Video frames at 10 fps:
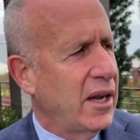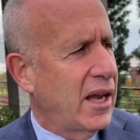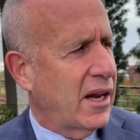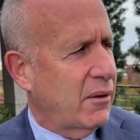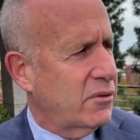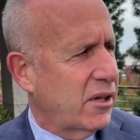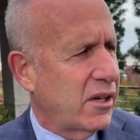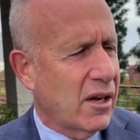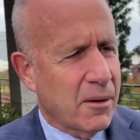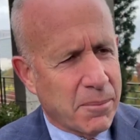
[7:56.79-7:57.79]
And I always say to
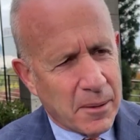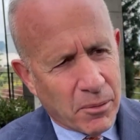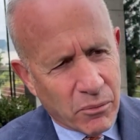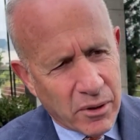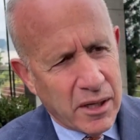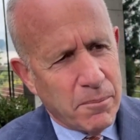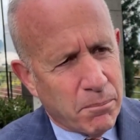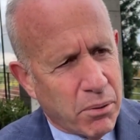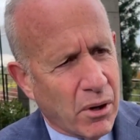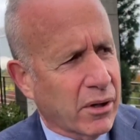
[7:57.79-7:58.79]
young people, read
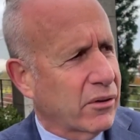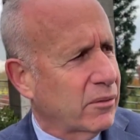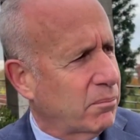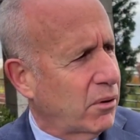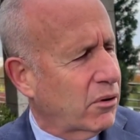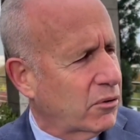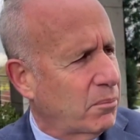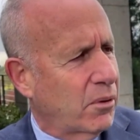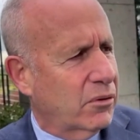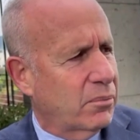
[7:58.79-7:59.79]
books, books, sure.
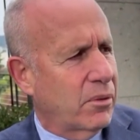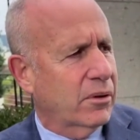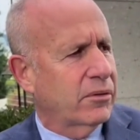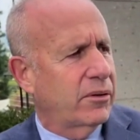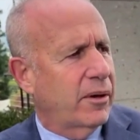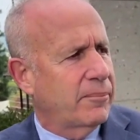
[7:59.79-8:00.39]
books, books. Yep.